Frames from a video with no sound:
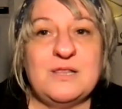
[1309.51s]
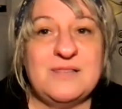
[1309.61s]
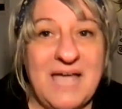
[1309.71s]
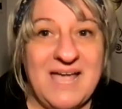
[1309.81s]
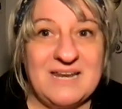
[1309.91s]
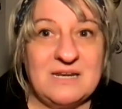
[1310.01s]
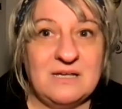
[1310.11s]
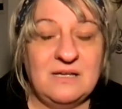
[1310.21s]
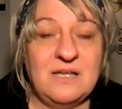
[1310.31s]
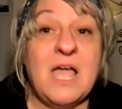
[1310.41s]

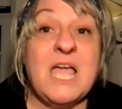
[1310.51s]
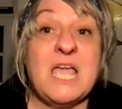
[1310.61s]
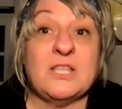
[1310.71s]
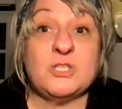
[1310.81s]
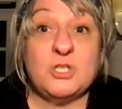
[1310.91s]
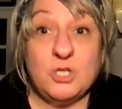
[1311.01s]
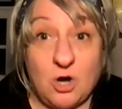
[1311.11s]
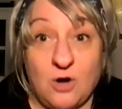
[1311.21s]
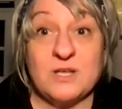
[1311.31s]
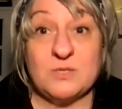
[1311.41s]
then it's
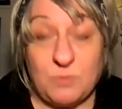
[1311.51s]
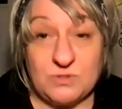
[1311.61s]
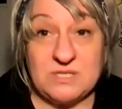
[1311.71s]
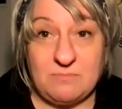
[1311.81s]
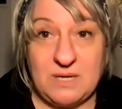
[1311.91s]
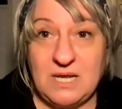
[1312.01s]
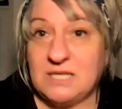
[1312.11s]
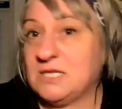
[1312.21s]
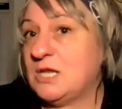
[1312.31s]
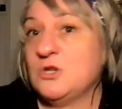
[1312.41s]
your
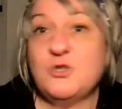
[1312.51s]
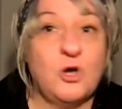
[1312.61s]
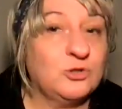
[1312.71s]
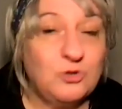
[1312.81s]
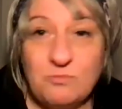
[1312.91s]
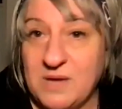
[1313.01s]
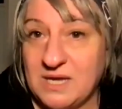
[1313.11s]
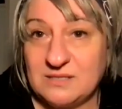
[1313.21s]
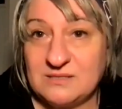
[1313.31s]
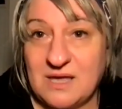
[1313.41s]
responsibility not to
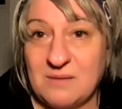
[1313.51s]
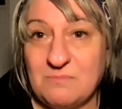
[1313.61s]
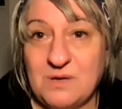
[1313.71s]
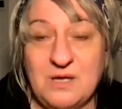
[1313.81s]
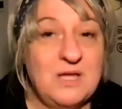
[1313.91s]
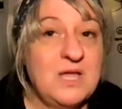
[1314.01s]
make them